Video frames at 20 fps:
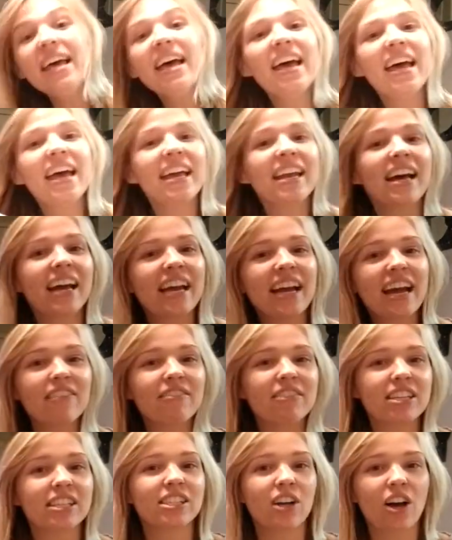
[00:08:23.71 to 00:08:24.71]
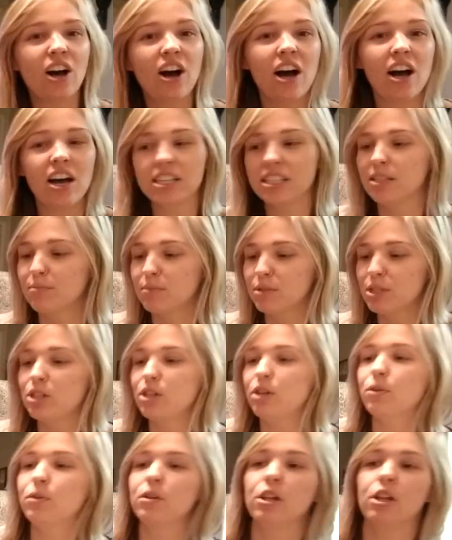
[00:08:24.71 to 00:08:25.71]
then I have this awesome
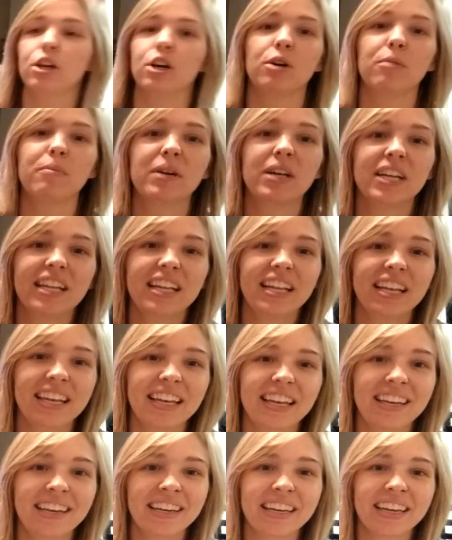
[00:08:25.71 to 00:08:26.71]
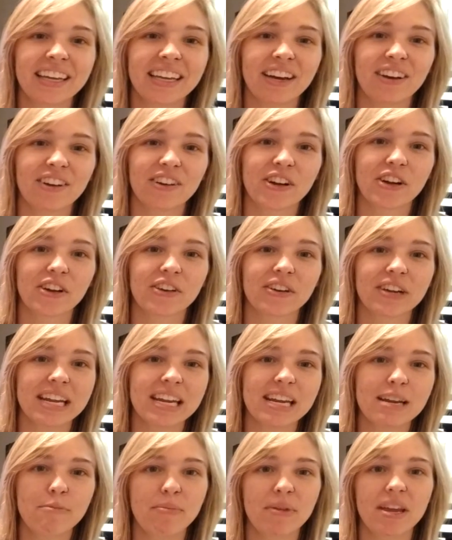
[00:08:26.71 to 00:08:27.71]
snow globe. Look at how
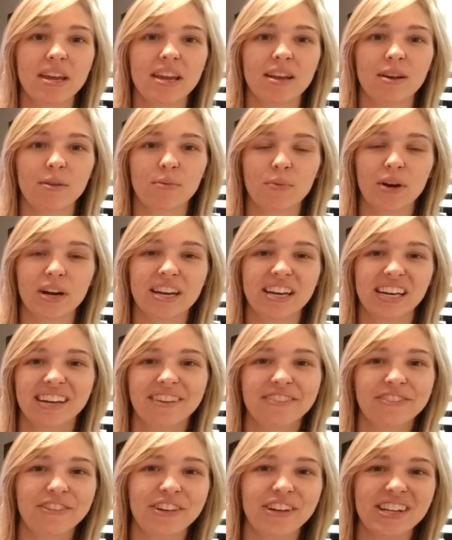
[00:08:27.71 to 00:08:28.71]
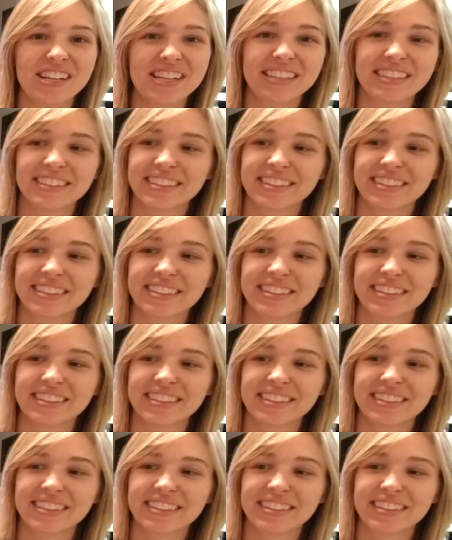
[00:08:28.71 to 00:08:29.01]
creepy and wonderful.